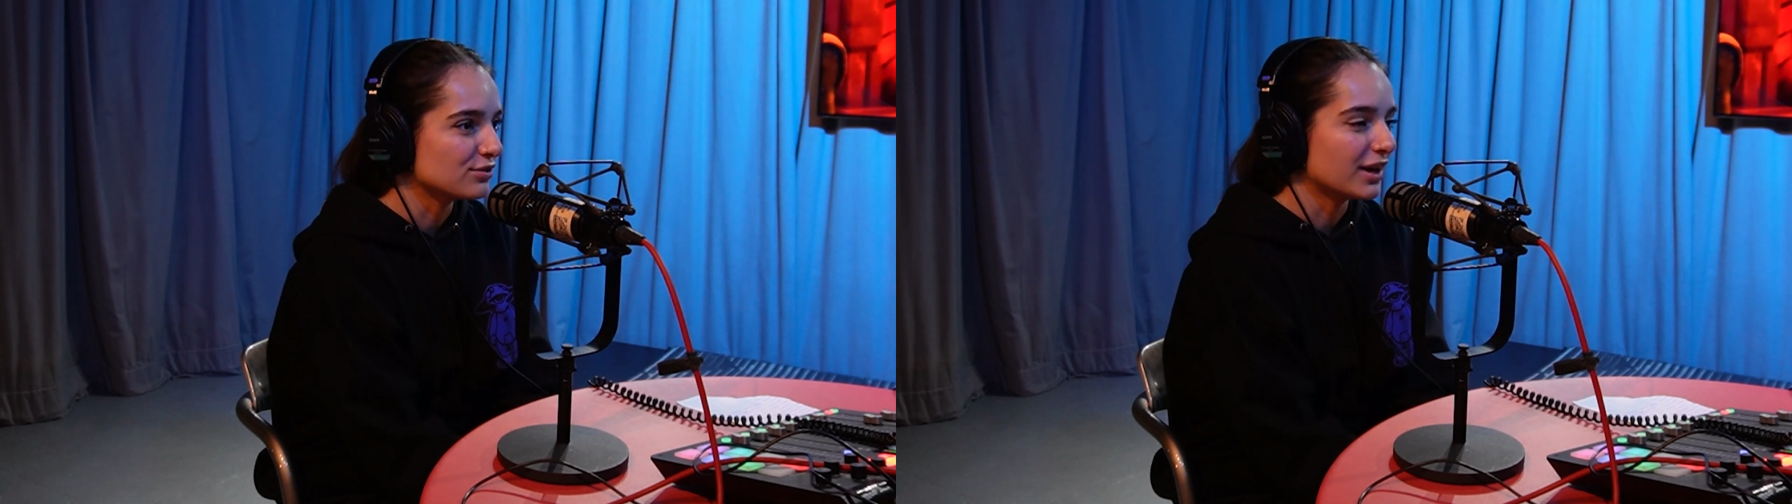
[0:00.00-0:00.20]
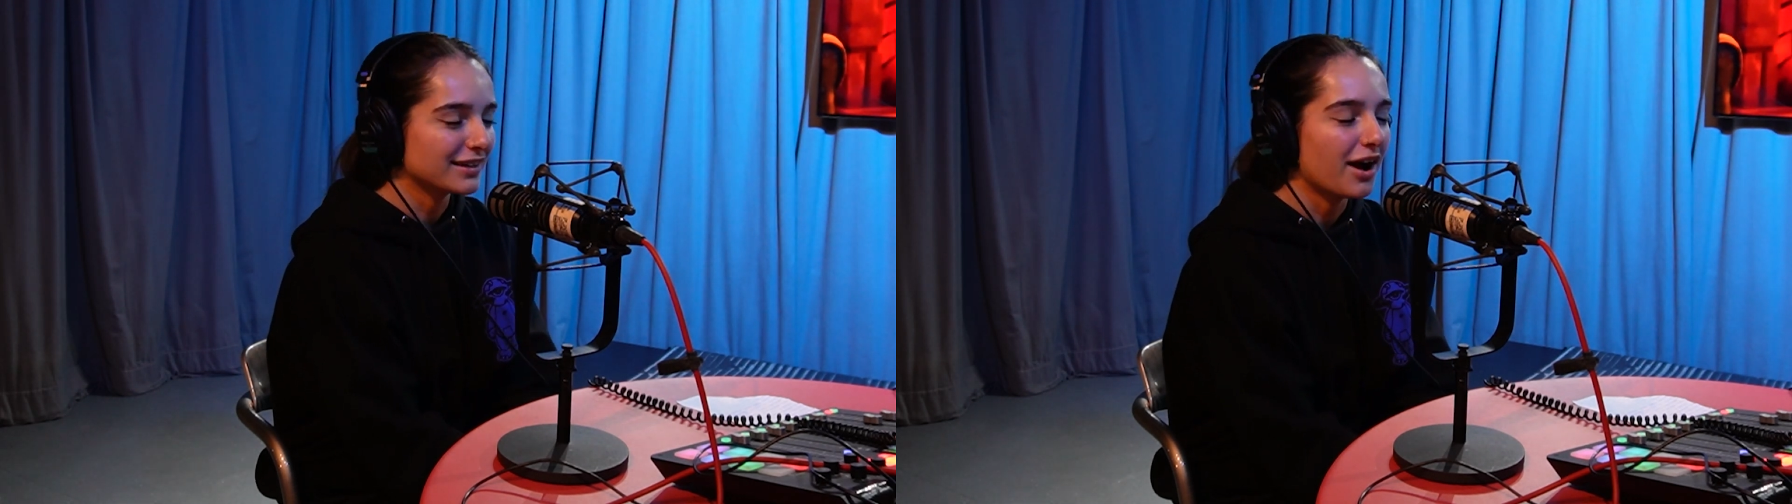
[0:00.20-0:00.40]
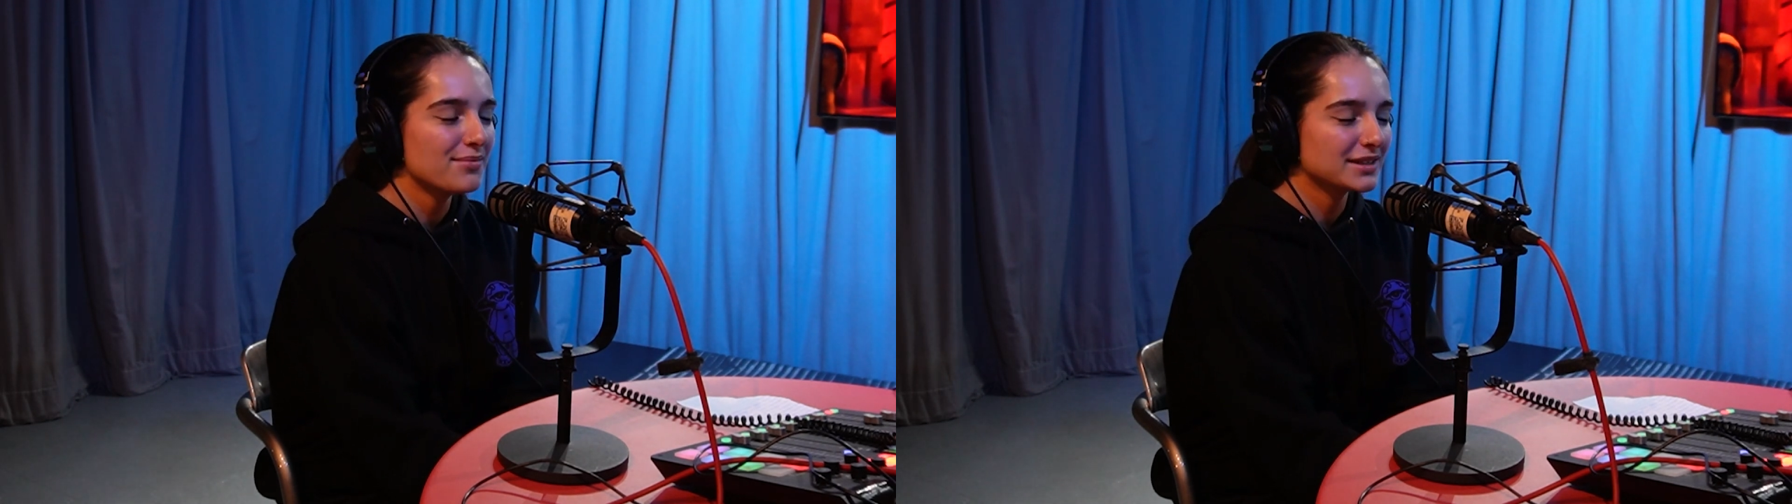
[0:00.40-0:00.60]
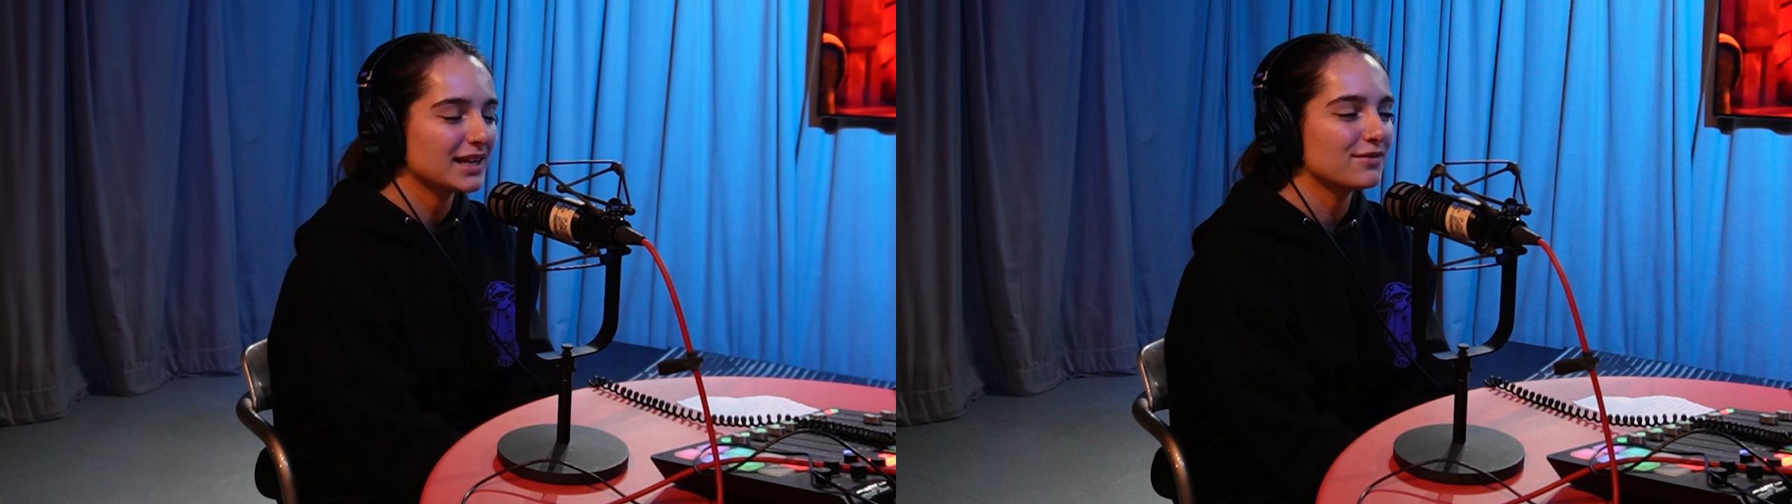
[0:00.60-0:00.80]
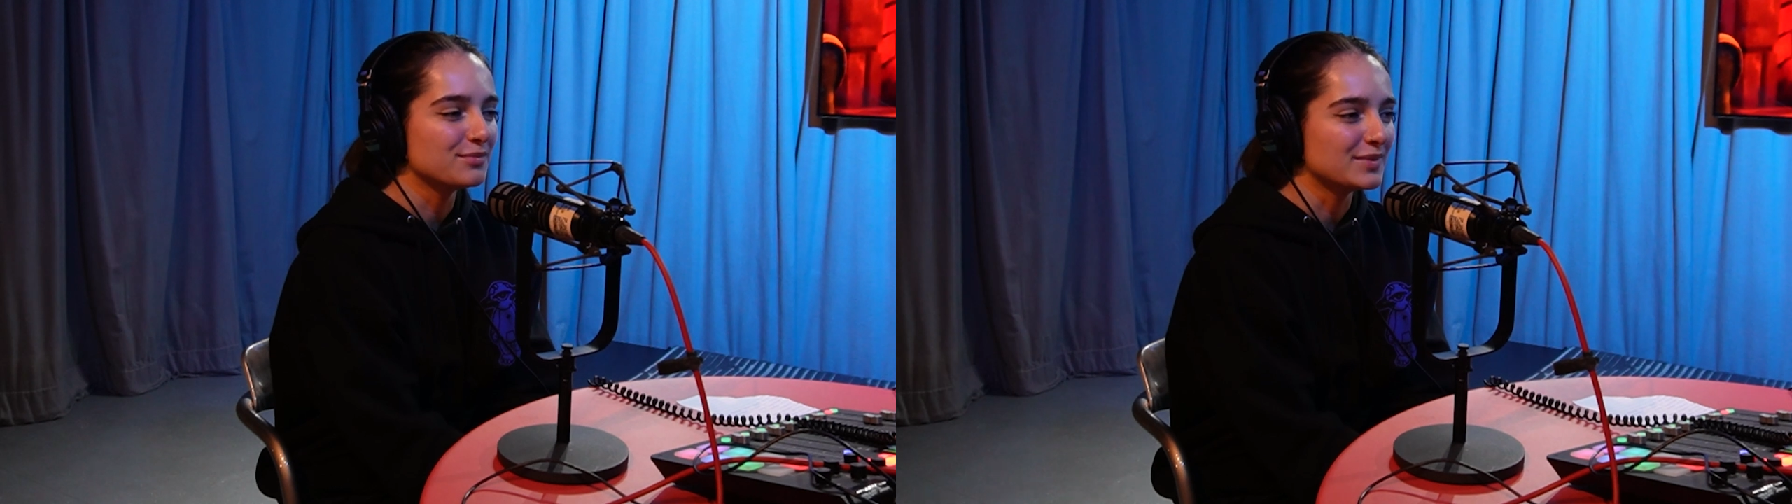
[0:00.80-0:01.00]
Like, I'm a
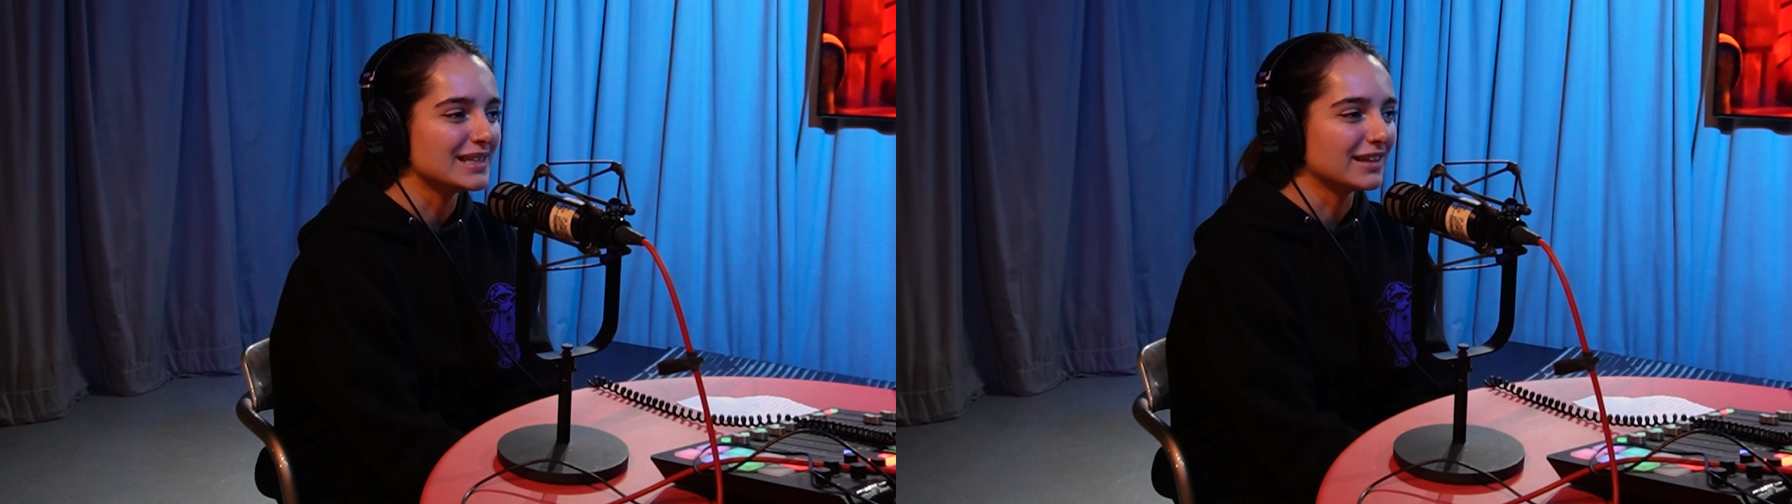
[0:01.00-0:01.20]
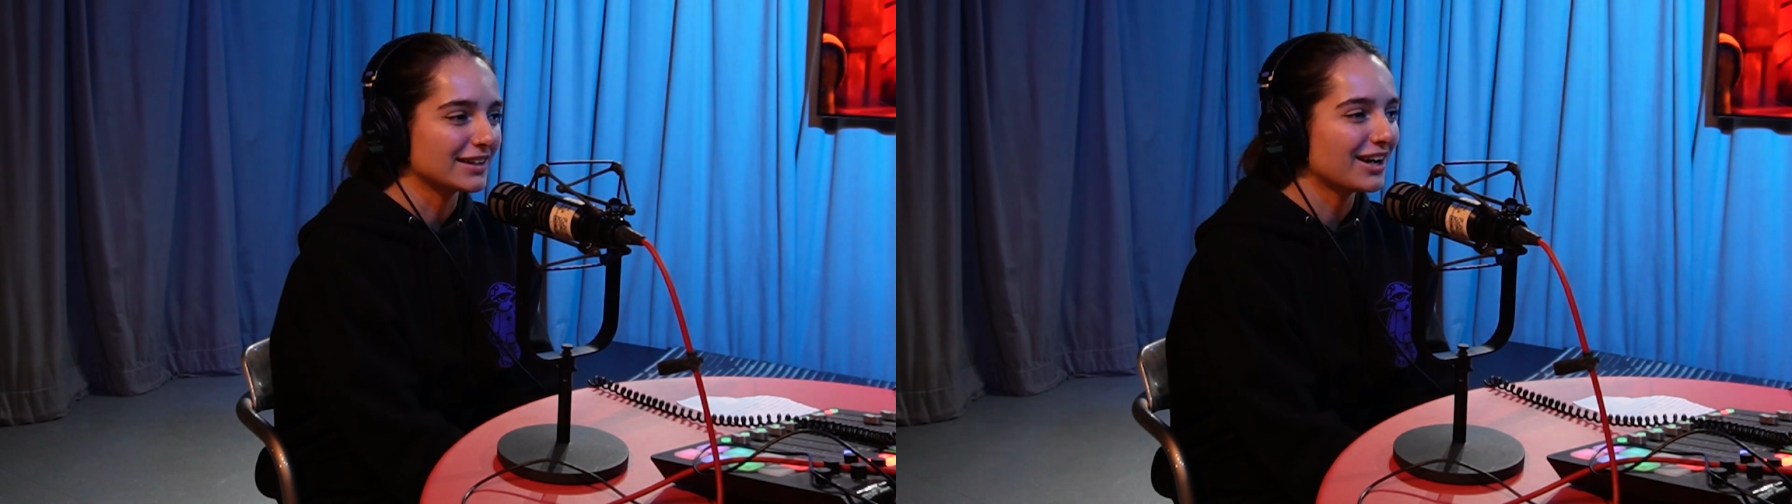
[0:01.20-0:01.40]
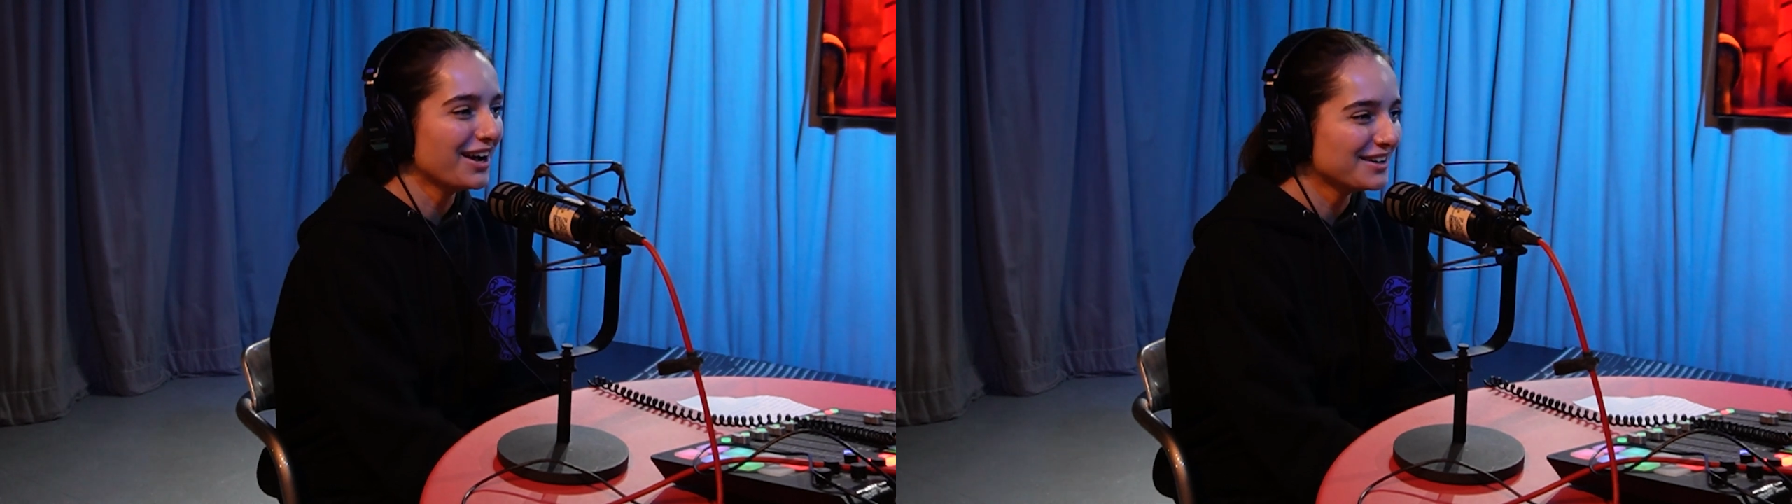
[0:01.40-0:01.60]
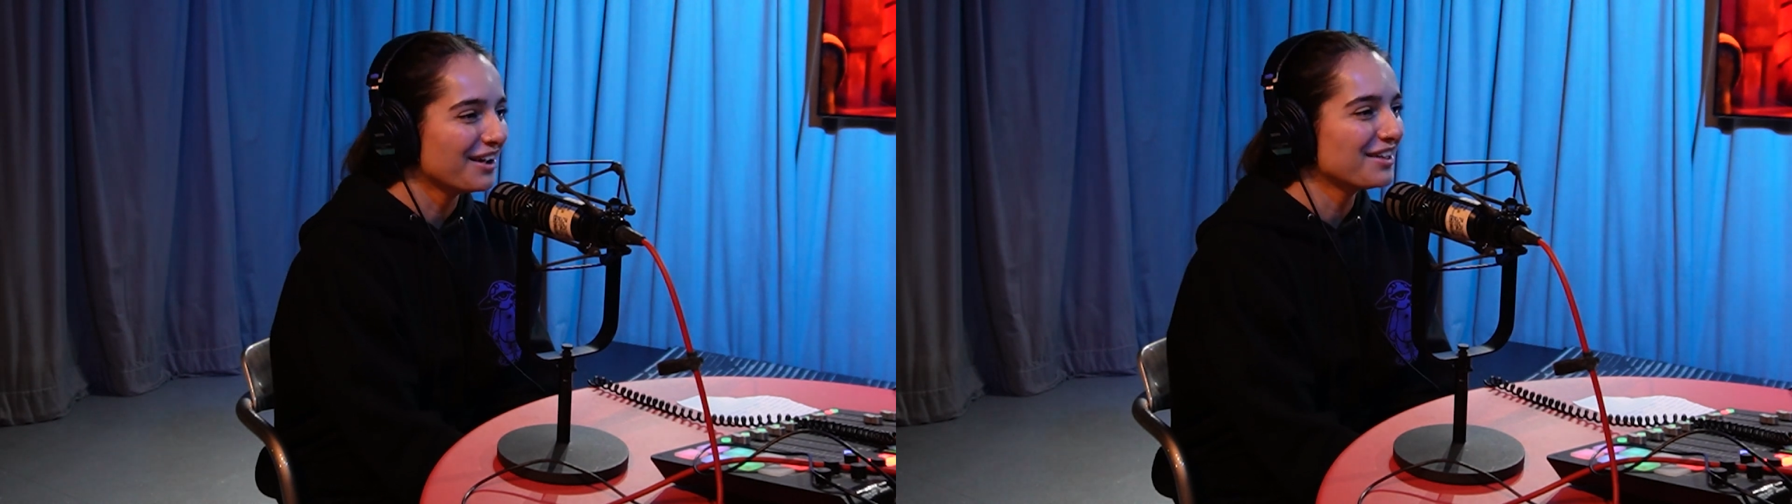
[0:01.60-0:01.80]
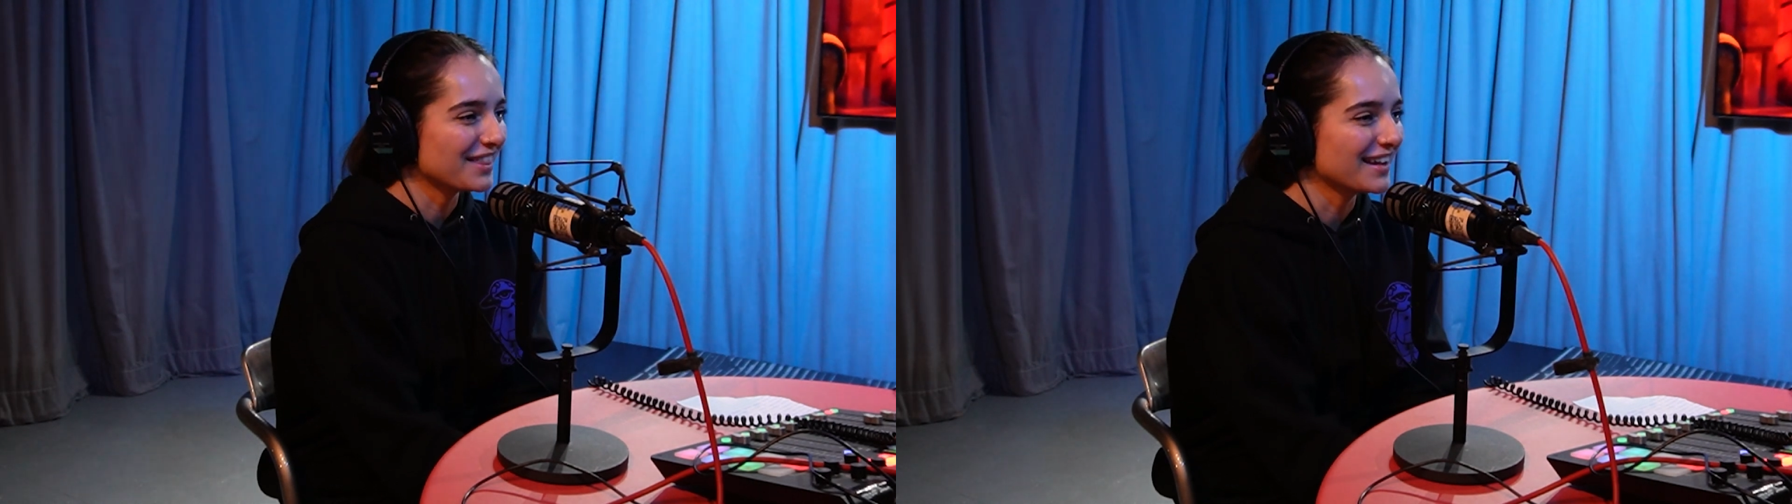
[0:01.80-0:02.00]
clever bean, like I
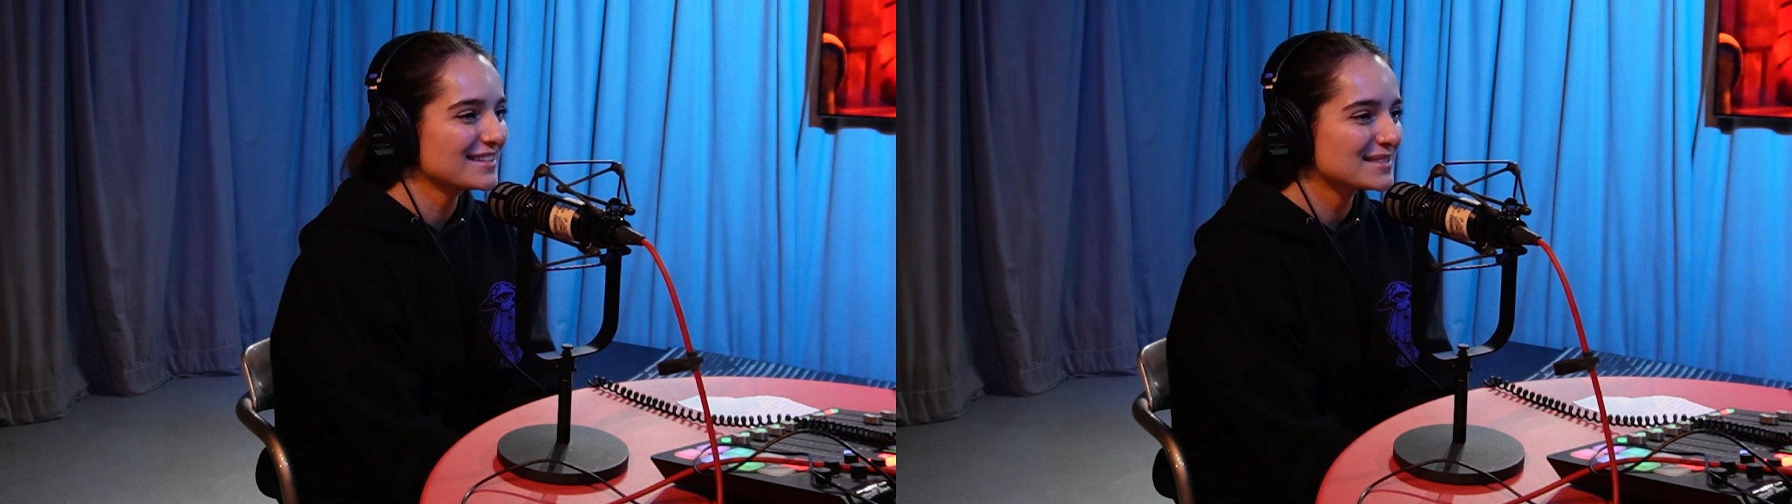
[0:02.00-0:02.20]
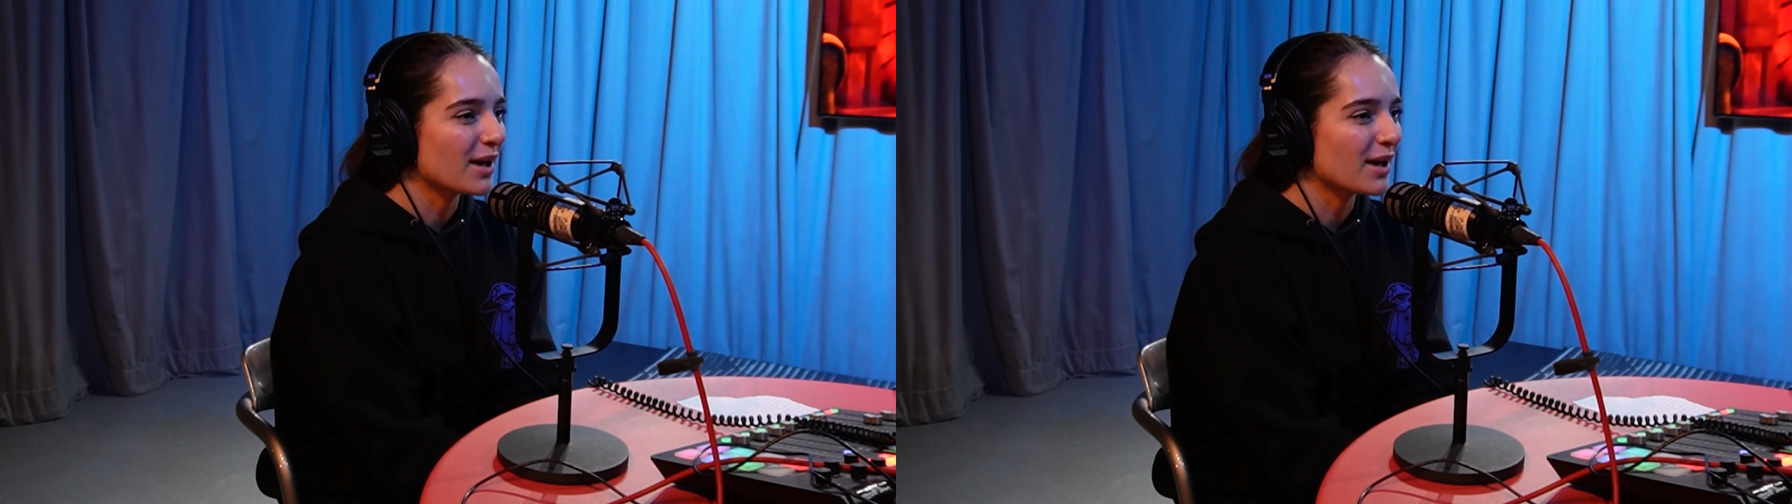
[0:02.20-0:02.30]
know things,